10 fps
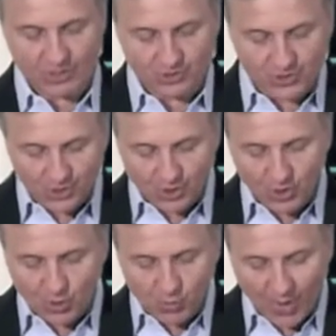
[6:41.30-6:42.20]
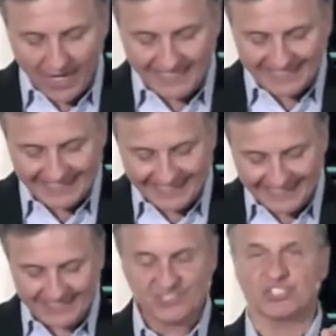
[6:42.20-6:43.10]
do what
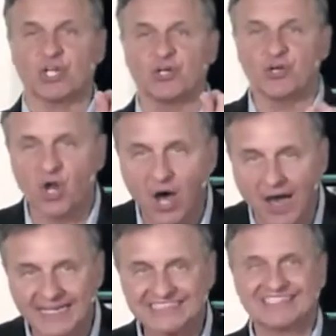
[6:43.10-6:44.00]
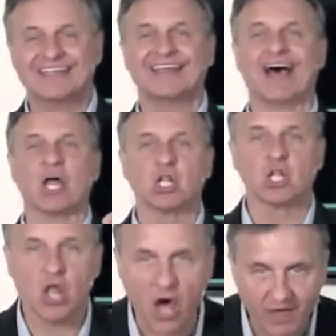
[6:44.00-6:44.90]
is not
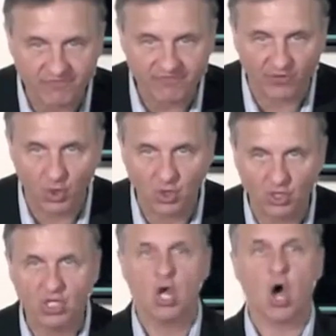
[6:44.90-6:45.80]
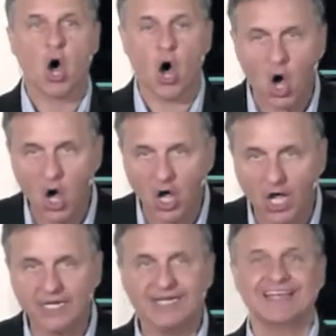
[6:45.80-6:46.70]
lawful
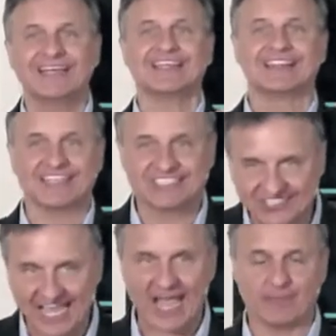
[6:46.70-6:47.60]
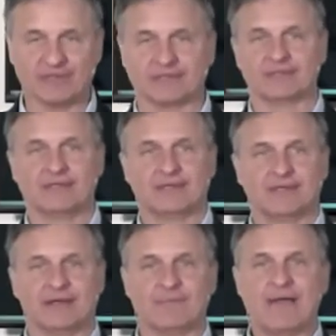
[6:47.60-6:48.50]
on the Sabbath.
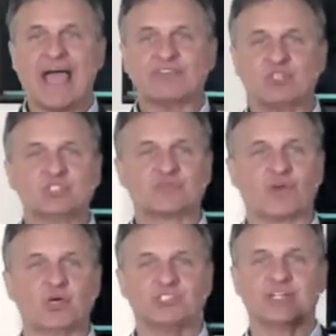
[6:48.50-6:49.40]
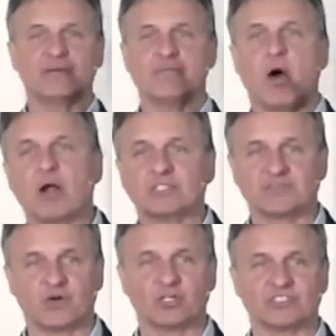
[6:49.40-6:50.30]
Uh, Matthew's version and Mark's
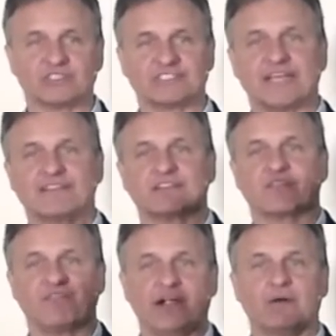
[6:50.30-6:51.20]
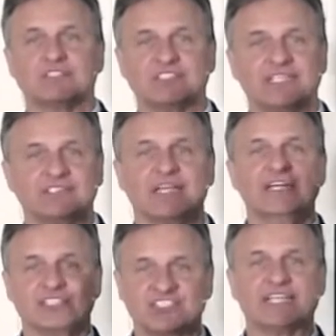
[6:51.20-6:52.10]
version say that the Pharisees
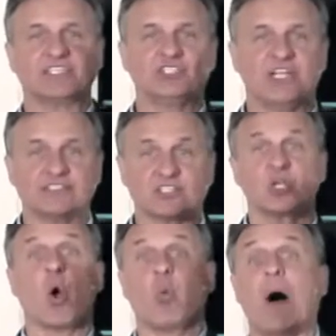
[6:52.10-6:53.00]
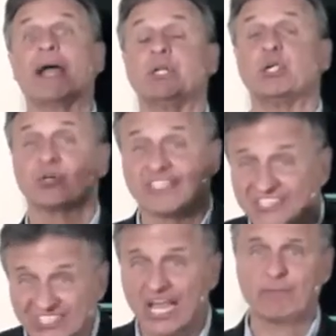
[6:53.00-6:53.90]
said to Jesus, Why do your
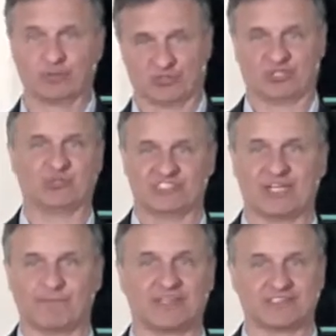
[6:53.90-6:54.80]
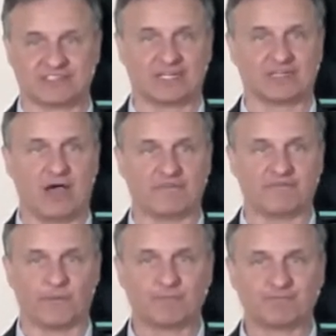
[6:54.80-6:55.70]
disciples do something that's
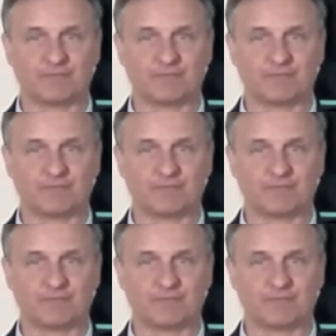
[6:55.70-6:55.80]
unlawful?